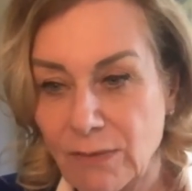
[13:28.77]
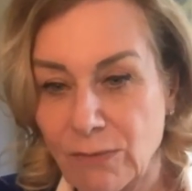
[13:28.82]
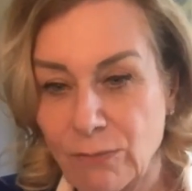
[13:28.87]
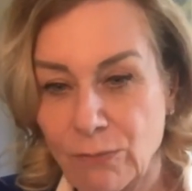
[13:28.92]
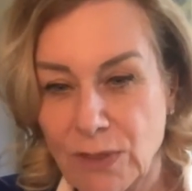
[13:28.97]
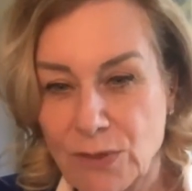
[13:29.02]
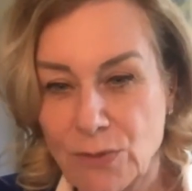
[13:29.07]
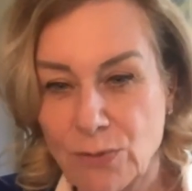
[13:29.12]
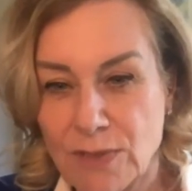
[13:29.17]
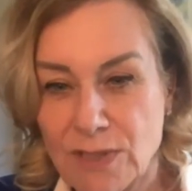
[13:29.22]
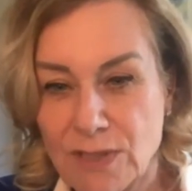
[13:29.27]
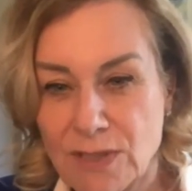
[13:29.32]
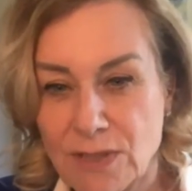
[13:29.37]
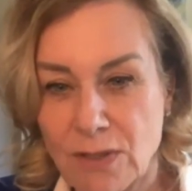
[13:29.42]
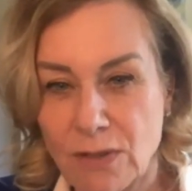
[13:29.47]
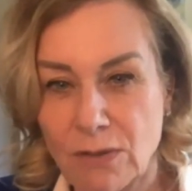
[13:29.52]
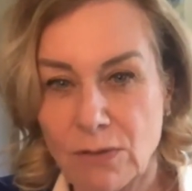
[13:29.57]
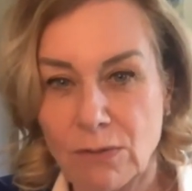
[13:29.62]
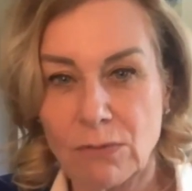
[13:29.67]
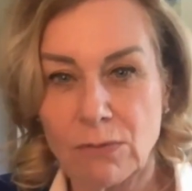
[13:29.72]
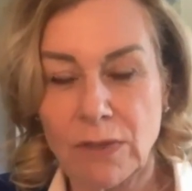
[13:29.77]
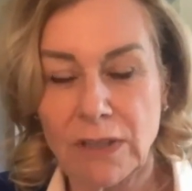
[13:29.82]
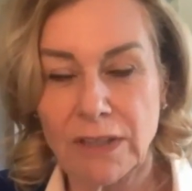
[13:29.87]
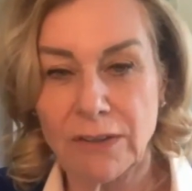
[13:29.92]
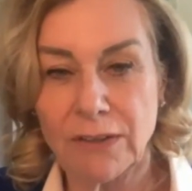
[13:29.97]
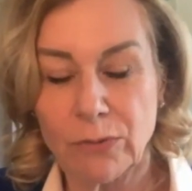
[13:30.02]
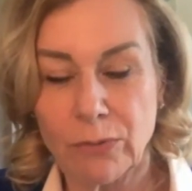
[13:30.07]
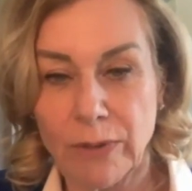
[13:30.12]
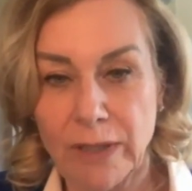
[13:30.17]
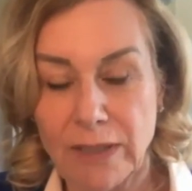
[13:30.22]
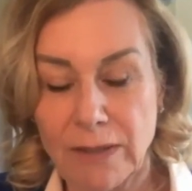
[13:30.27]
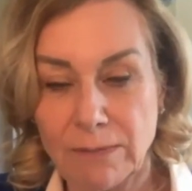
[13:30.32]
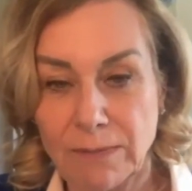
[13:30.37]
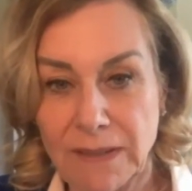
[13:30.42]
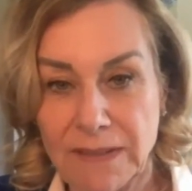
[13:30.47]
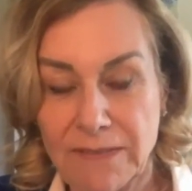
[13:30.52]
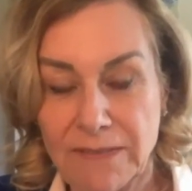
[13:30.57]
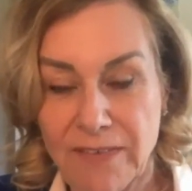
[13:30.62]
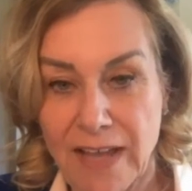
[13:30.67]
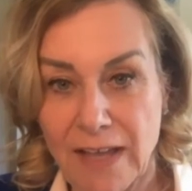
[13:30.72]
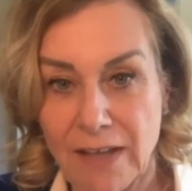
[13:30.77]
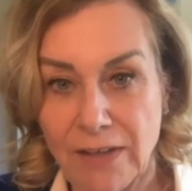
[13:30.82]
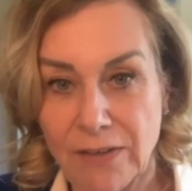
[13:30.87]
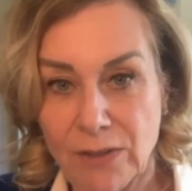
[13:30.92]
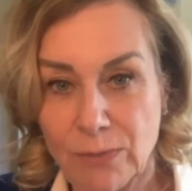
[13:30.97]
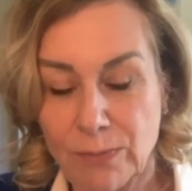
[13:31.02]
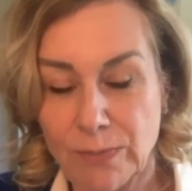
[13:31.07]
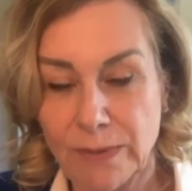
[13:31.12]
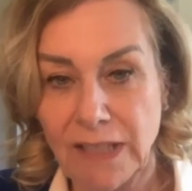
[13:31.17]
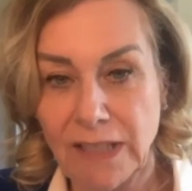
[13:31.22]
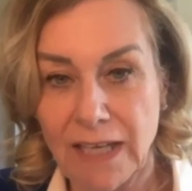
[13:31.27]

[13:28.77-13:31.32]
which was so incredibly valuable,